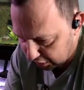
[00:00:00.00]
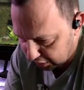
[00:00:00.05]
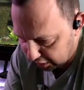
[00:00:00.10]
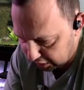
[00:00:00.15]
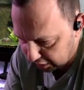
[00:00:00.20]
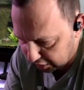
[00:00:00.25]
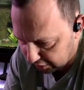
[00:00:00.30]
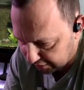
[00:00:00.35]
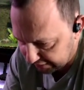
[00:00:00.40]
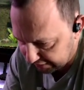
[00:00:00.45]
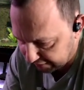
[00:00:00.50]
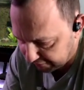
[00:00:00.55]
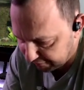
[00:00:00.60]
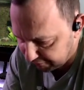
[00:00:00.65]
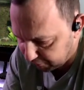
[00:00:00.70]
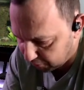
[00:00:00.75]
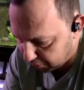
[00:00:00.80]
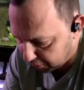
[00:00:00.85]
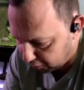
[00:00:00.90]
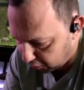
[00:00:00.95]
looking
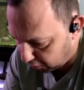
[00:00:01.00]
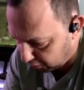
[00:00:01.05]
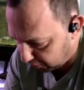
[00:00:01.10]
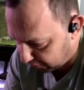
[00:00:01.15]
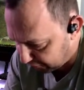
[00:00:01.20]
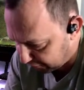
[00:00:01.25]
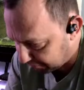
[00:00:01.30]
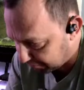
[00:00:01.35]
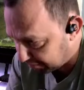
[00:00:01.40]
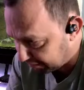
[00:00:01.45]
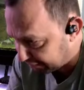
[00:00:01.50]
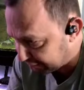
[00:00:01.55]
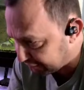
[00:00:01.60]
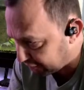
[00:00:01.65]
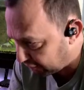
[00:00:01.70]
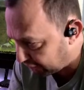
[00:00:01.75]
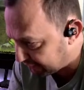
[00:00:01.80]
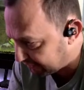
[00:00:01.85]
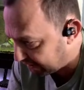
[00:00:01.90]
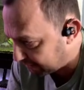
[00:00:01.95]
for it all over the place
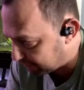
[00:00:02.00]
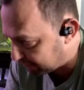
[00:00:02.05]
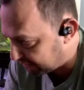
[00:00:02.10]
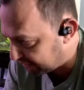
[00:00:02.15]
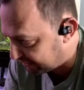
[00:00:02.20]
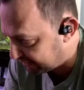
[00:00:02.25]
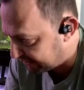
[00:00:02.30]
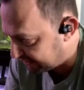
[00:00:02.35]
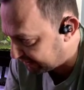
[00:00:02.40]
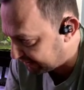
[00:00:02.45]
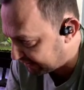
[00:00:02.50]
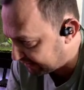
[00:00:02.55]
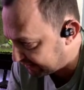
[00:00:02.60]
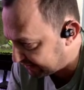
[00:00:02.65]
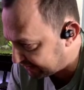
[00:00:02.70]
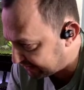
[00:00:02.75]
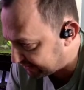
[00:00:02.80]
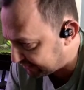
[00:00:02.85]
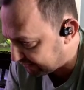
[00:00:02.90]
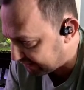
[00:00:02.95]
all the time when I need it.
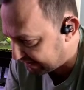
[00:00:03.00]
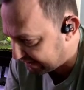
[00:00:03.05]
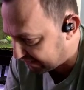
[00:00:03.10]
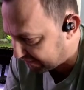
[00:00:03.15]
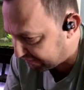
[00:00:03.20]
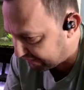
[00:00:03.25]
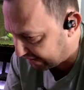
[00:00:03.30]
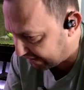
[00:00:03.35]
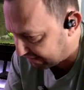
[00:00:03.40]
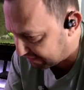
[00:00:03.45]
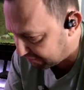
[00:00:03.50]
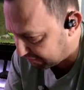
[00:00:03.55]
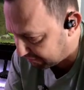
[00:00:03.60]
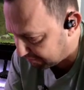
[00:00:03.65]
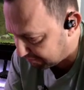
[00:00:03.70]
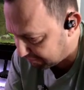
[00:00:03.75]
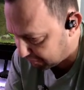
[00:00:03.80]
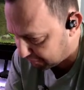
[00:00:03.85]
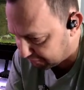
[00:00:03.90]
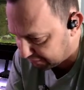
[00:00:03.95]
So I have that
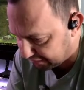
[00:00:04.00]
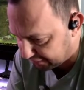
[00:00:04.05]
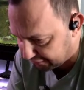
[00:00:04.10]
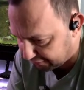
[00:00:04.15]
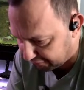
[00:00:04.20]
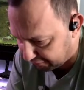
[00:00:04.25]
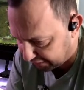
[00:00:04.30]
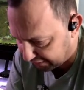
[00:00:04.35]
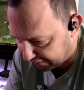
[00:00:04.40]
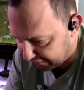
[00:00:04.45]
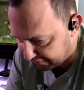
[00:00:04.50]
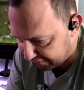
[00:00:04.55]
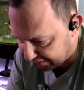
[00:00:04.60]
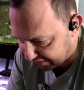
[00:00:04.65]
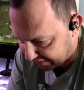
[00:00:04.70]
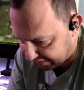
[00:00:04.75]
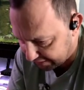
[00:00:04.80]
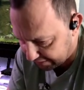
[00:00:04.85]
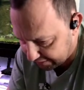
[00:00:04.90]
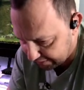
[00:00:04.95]
moved in the right
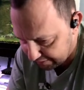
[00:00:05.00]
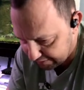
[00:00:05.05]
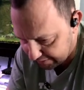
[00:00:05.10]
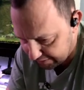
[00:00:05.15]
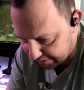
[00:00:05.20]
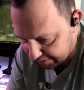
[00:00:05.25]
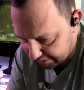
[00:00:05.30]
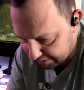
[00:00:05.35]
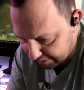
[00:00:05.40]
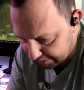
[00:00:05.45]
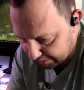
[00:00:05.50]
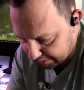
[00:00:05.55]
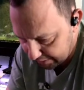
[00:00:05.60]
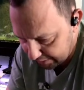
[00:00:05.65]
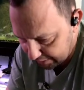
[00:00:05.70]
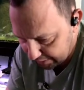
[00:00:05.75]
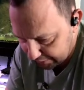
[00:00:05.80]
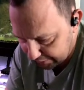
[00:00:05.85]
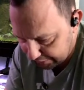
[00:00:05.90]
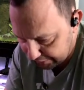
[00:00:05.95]
thing.
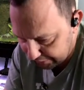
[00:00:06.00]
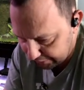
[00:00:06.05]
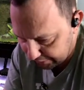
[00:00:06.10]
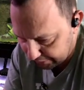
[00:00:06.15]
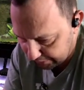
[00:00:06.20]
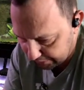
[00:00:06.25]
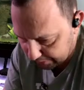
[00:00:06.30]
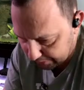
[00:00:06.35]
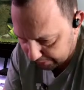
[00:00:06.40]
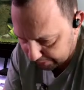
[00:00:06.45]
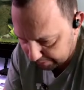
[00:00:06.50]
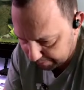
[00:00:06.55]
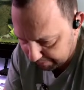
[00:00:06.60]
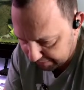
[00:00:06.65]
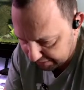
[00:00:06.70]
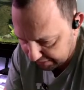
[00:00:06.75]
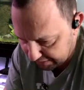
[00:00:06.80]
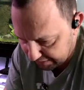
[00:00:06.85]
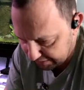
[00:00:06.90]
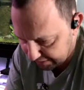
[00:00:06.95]
So let
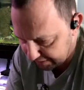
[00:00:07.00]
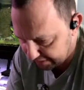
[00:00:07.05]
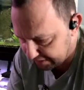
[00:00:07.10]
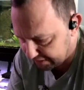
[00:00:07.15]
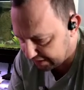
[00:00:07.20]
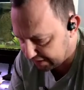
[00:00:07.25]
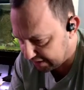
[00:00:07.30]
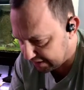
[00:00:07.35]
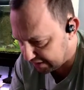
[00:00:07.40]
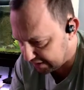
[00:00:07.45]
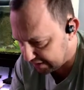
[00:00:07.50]
me.